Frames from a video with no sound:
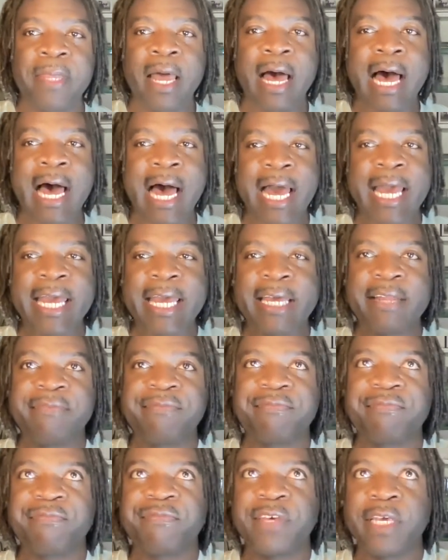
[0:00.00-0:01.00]
I had
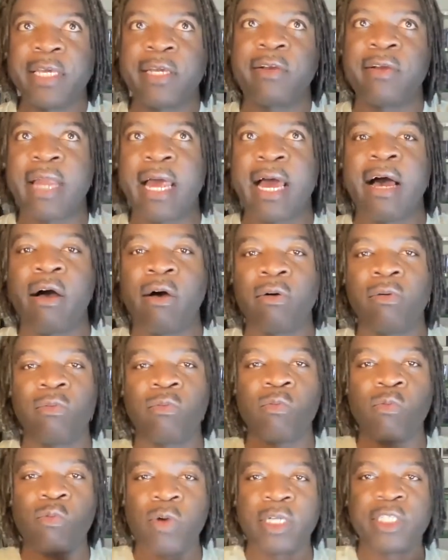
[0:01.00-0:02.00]
figured out
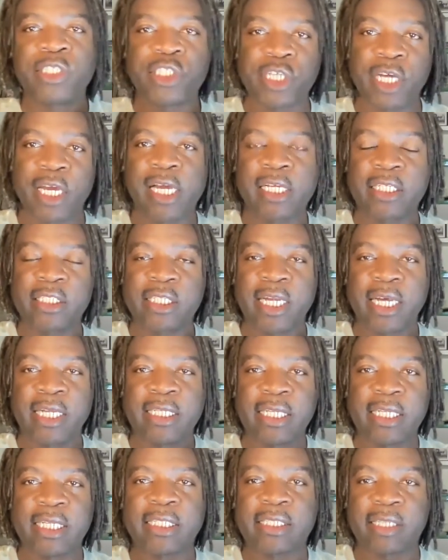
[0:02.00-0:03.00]
one change that I
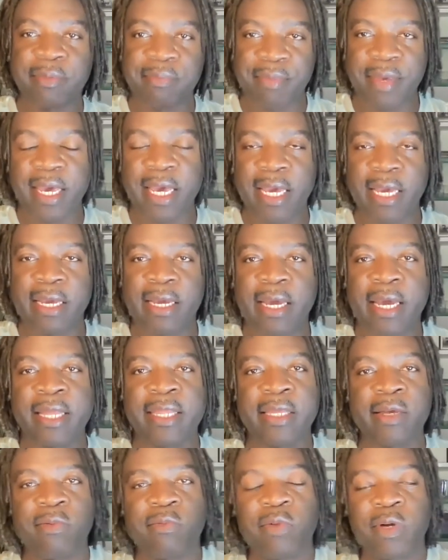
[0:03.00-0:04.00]
needed to make, and
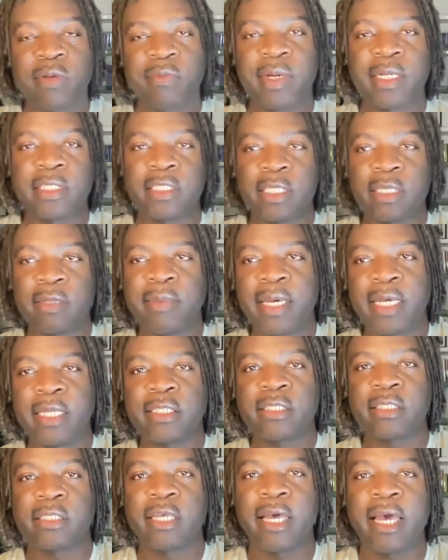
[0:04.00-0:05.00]
then one of my
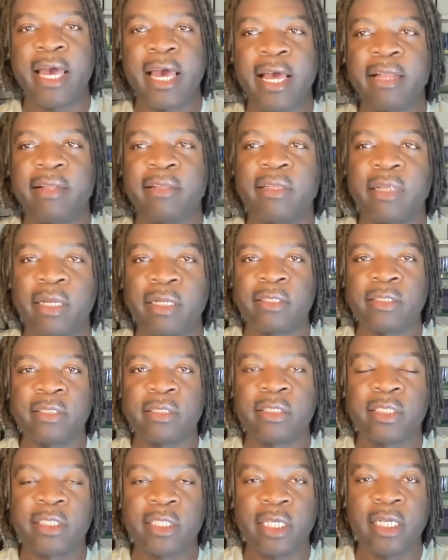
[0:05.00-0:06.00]
teammates had
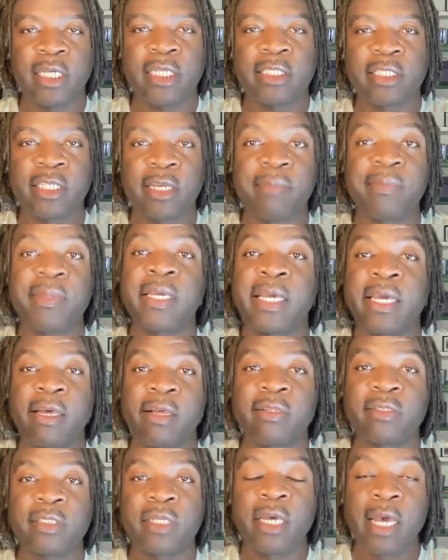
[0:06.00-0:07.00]
seen something
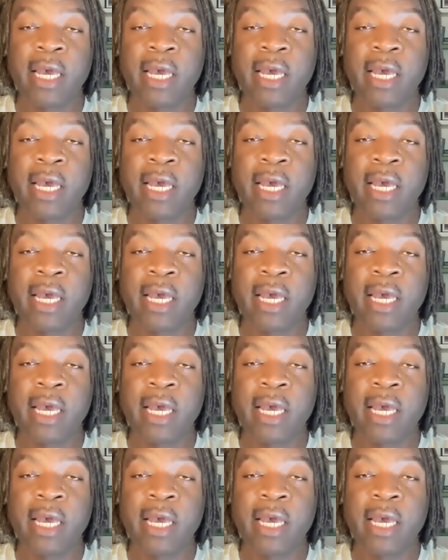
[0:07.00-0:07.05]
else.